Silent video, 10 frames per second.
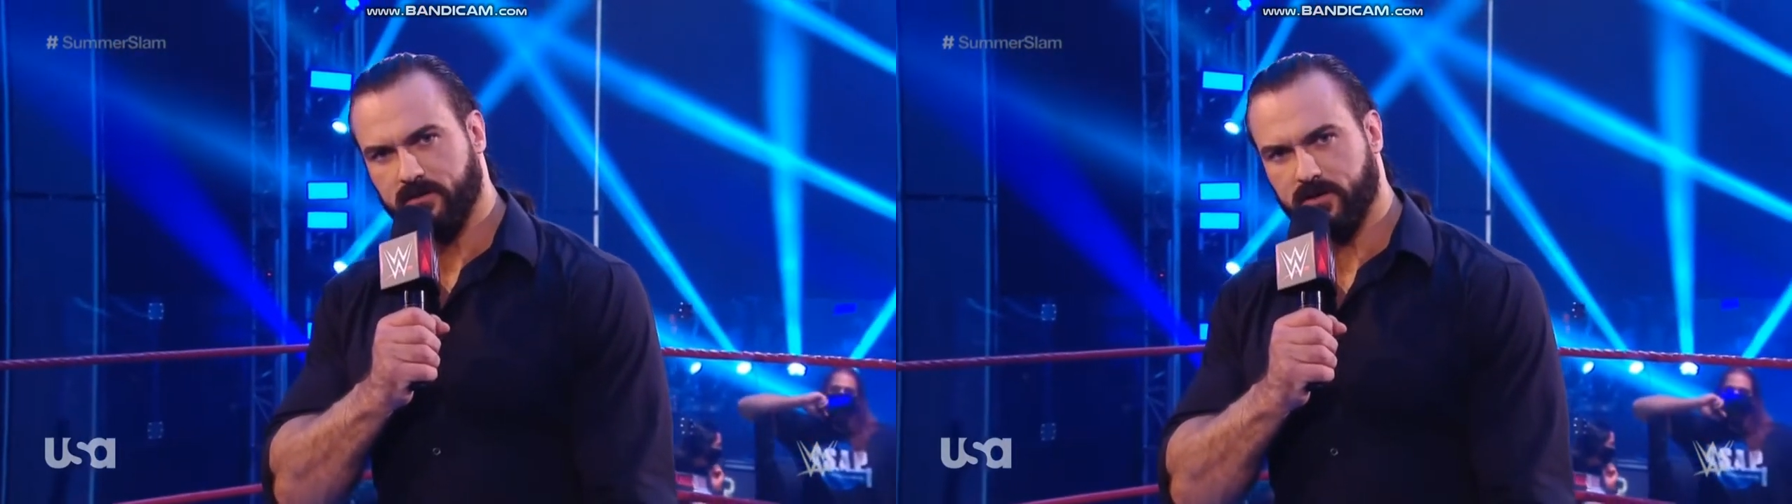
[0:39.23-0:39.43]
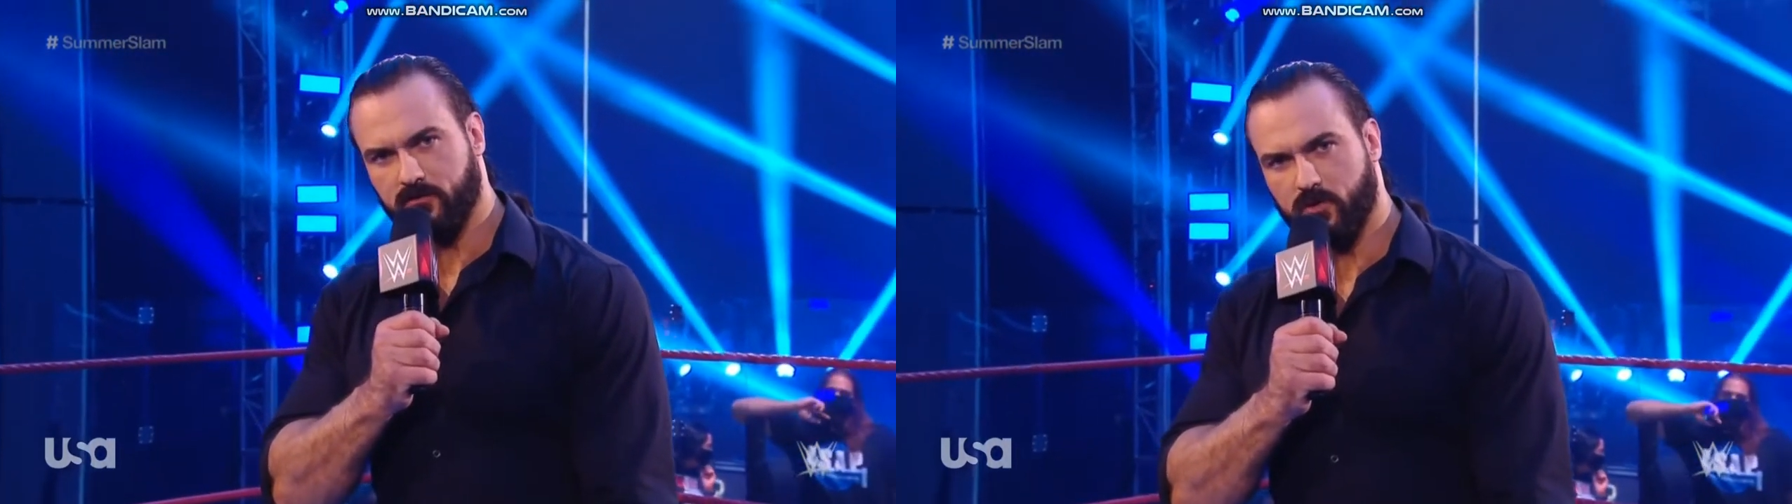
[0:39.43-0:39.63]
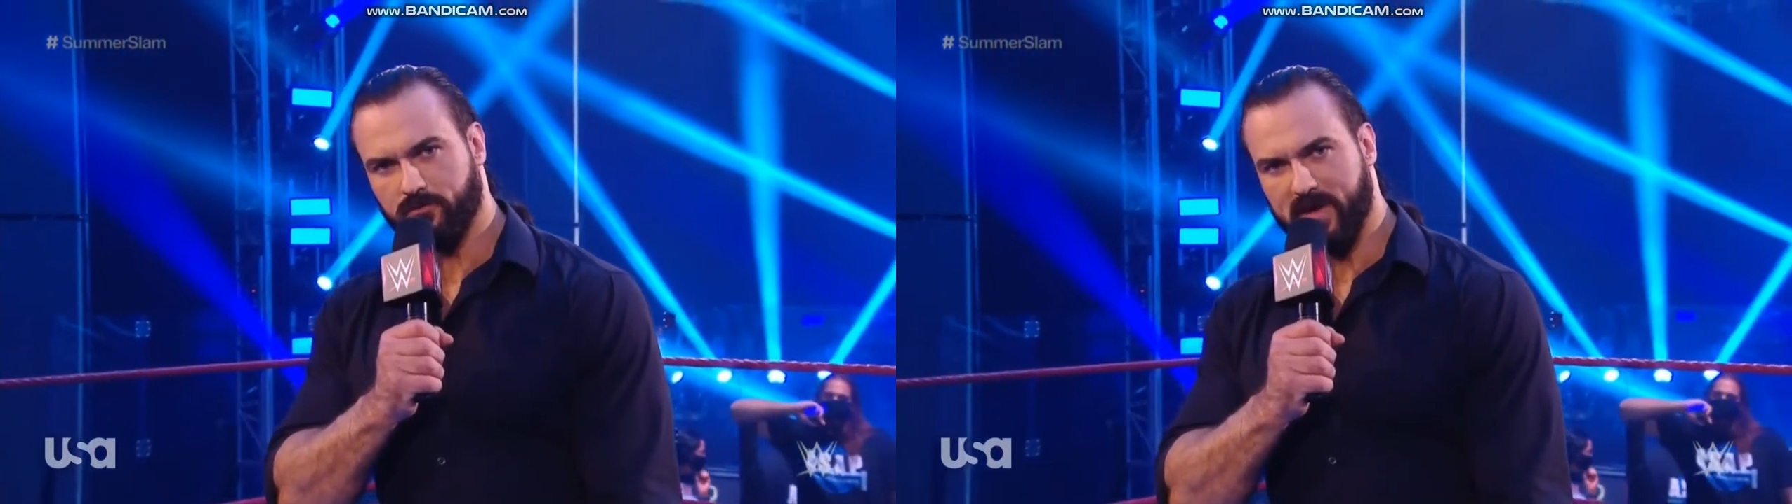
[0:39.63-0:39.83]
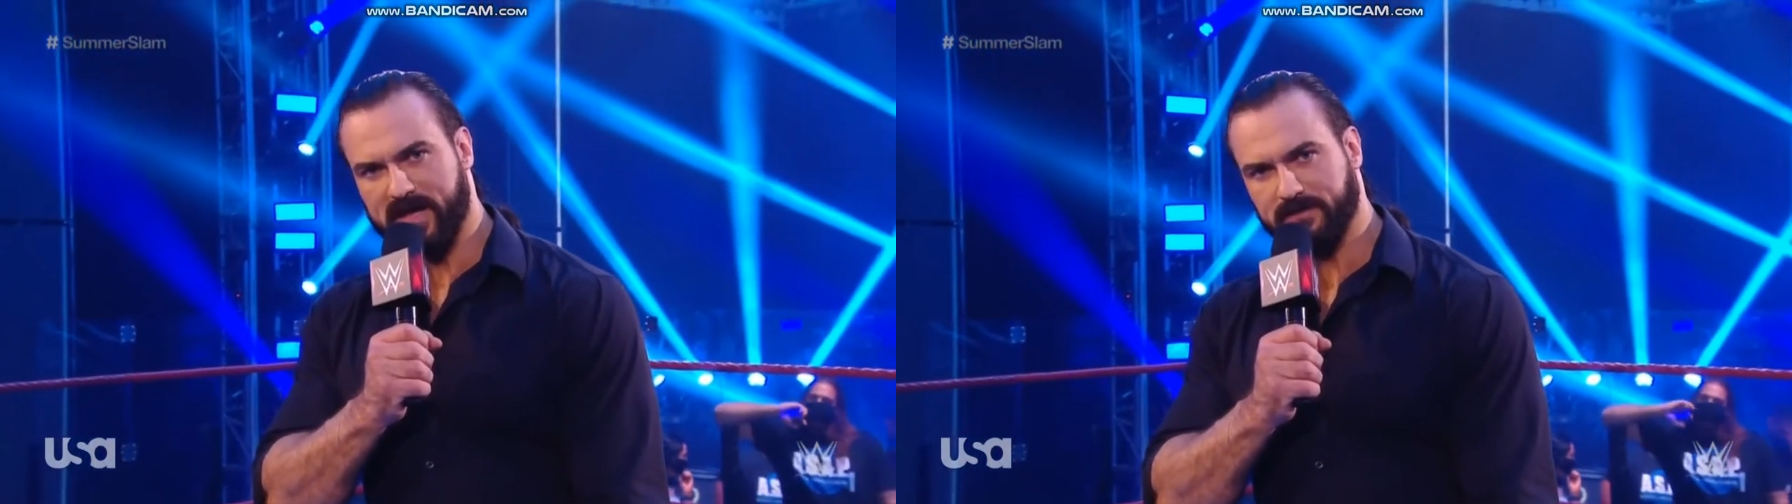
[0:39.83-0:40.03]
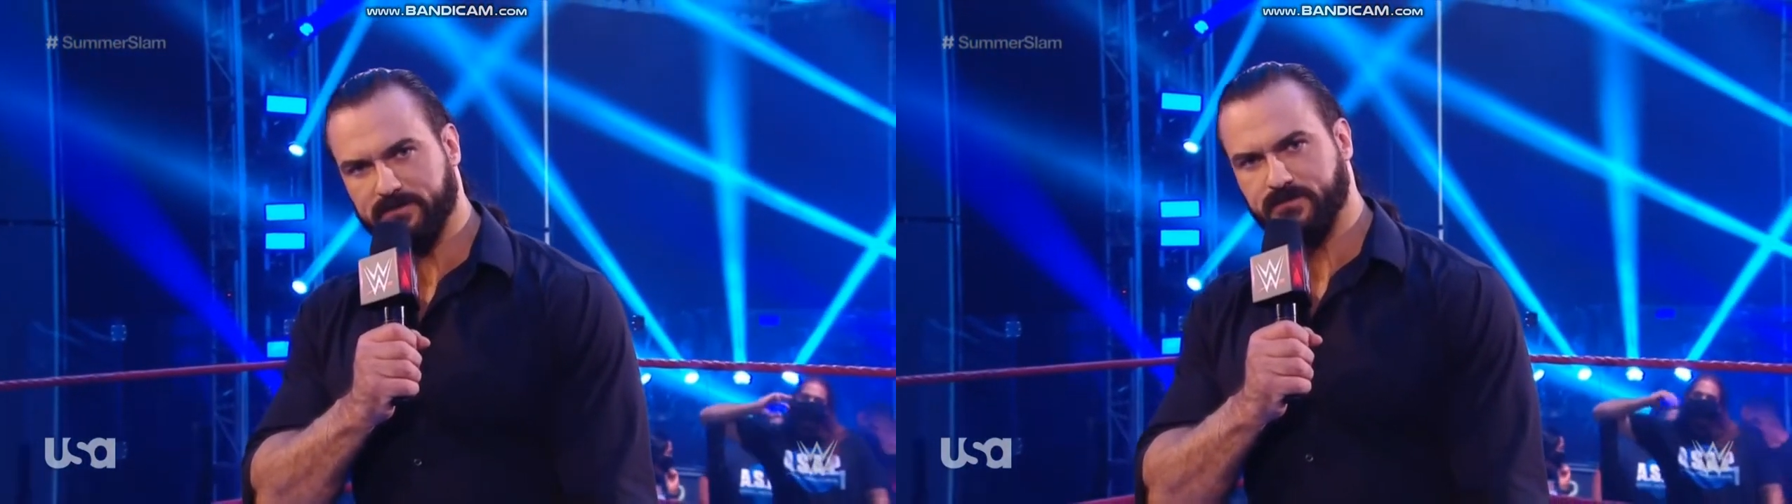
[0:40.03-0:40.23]
year old
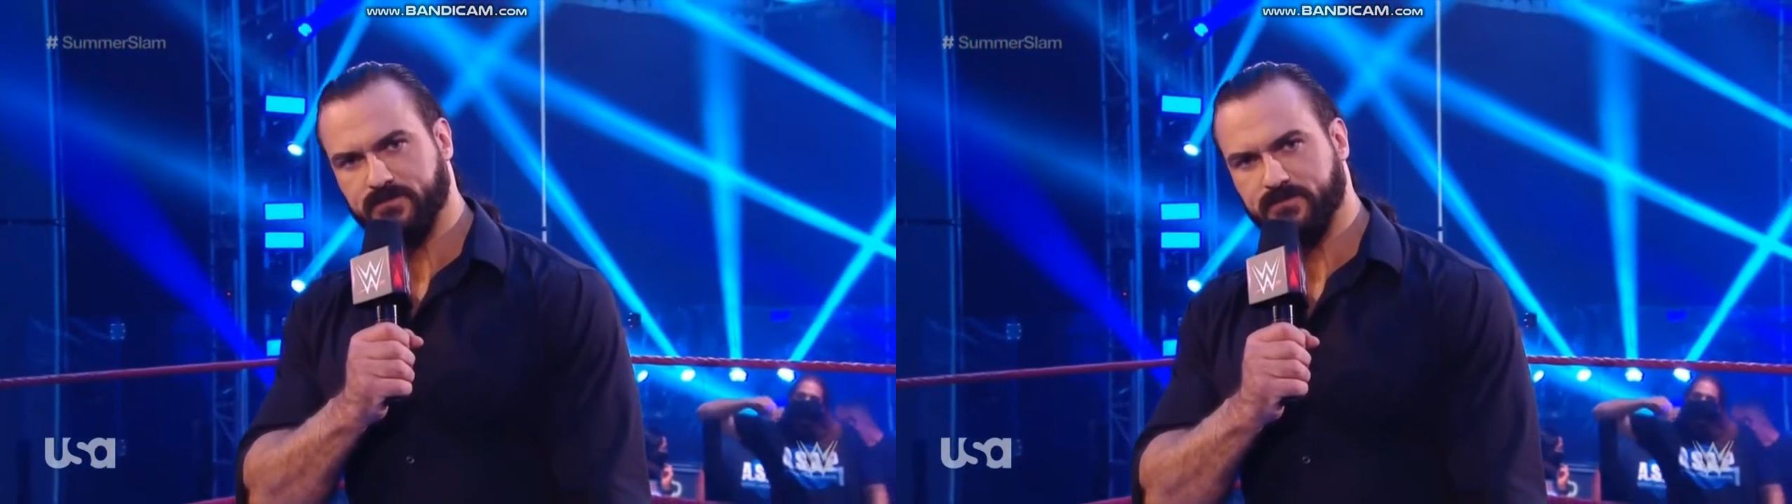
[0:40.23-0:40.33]
man.